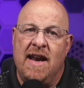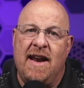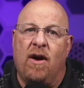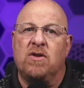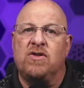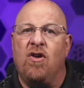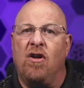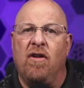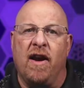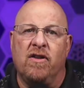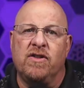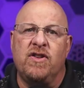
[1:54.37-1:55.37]
Now,
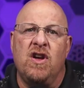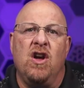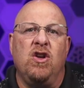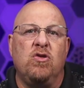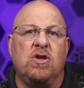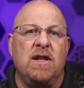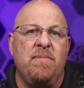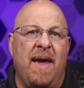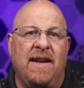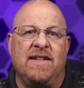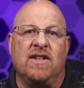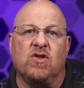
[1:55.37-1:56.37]
songwriters usually
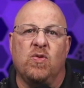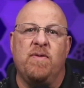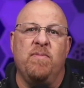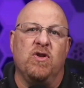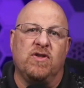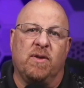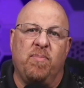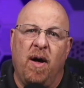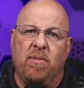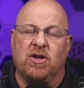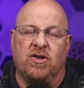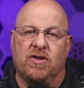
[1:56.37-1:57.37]
make deals with music
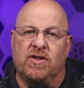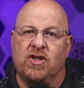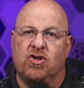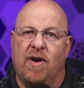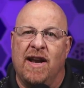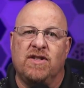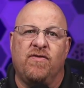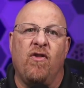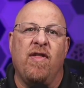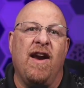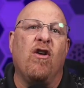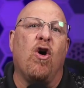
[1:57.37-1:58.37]
publishers and transfer
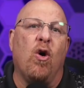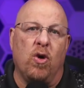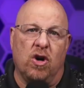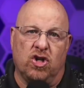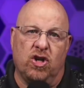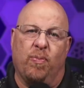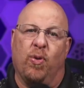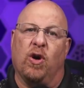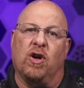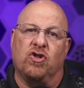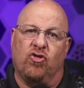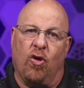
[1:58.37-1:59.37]
their ownership or
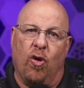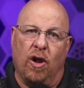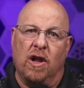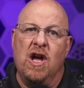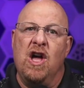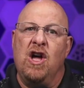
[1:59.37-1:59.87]
control